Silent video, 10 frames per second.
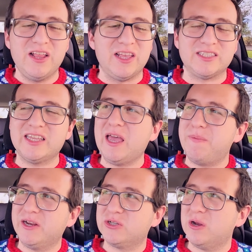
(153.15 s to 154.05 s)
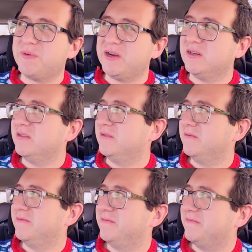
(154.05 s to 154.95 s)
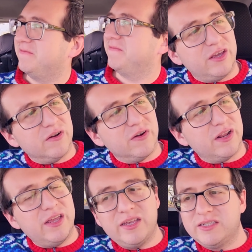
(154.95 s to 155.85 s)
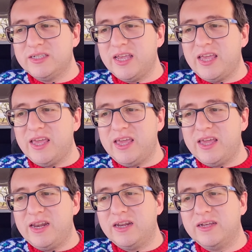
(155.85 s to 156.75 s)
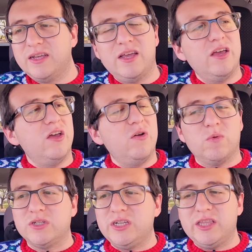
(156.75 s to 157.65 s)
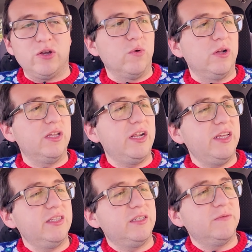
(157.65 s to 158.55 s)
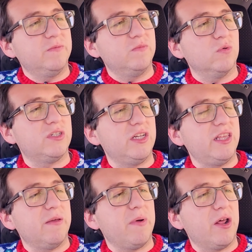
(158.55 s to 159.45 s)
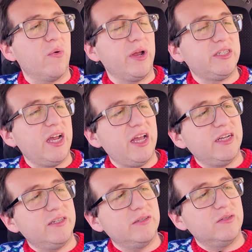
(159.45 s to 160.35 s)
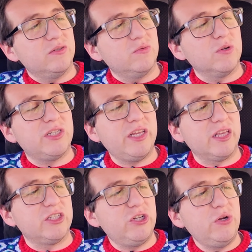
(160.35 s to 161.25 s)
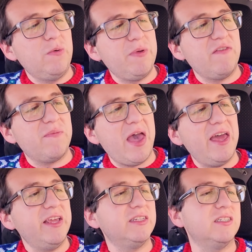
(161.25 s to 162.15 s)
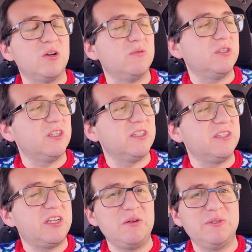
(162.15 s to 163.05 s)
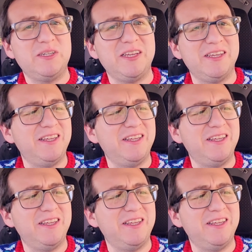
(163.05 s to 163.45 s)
Let's get that picture up here. Here it is, and we're seeing the grilled onions. We're seeing the Monterey Jack. We're seeing the two beef patties. Toast is toasted.